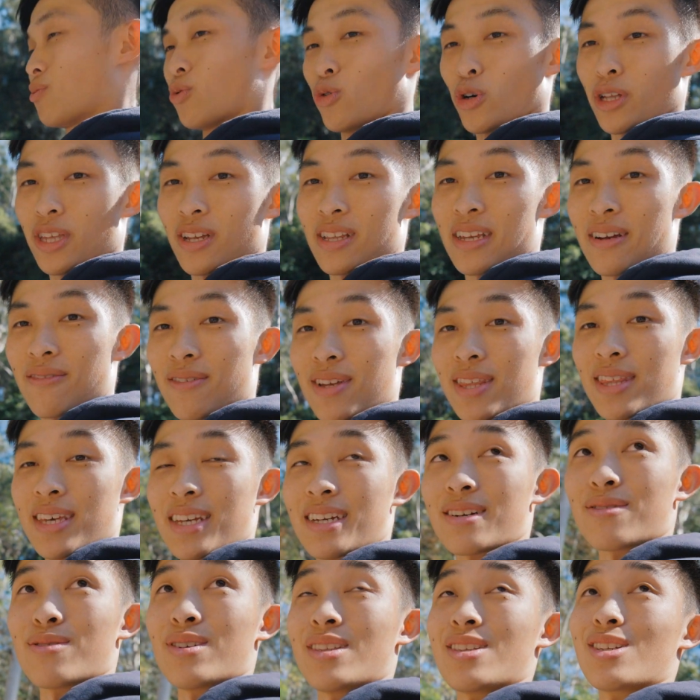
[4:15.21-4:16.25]
the water and
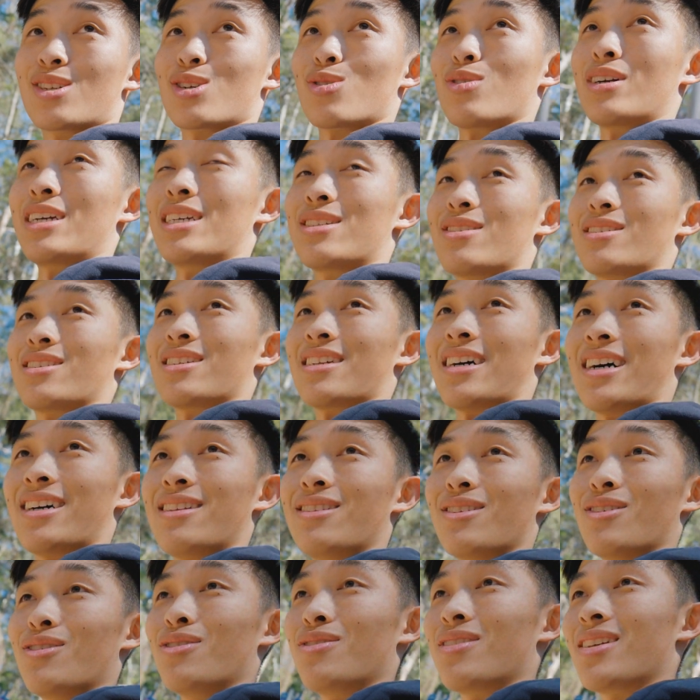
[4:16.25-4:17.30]
everything in the trees into the
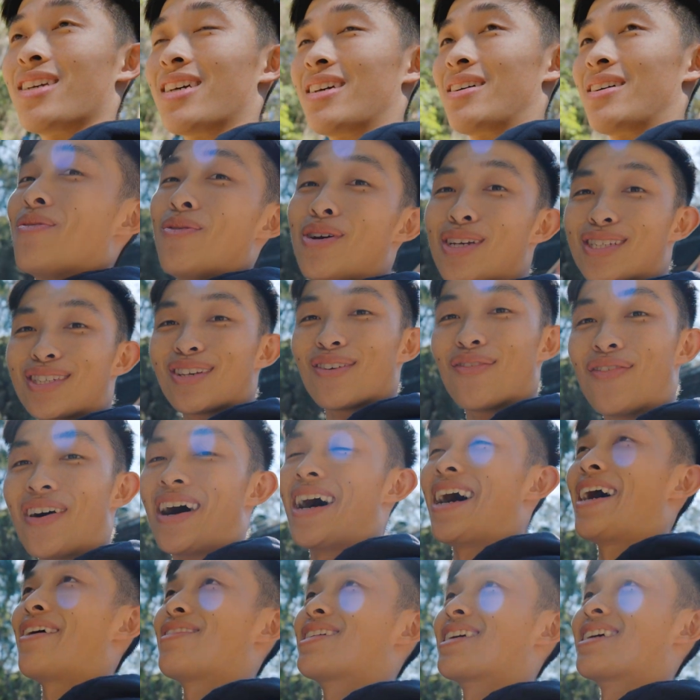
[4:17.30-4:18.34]
unknown. We
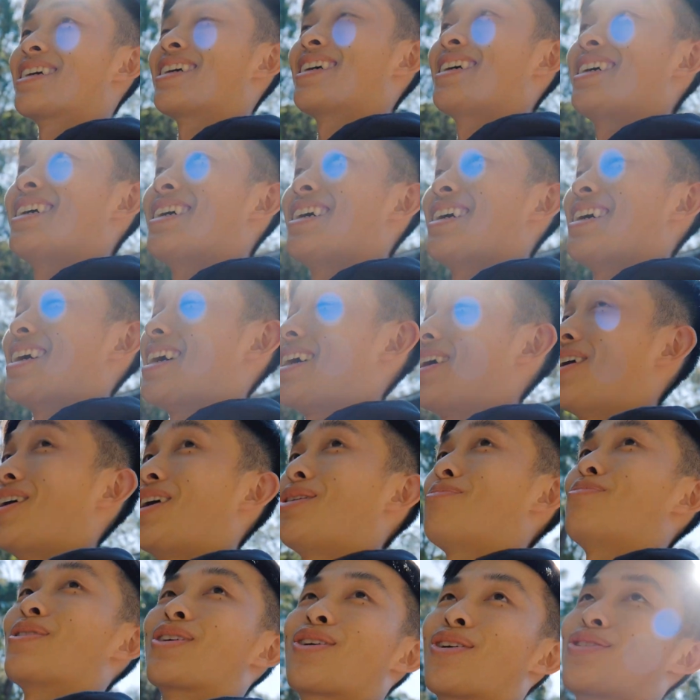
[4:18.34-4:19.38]
survived. I
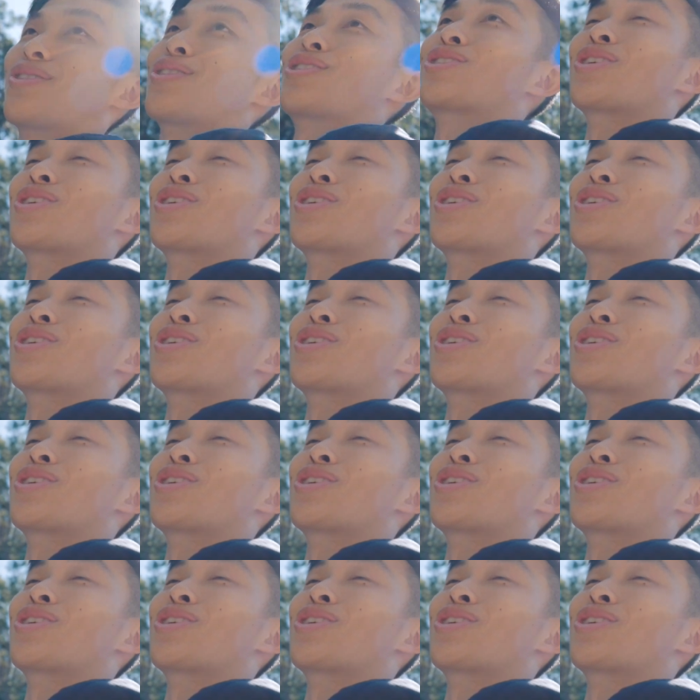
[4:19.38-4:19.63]
hope we got the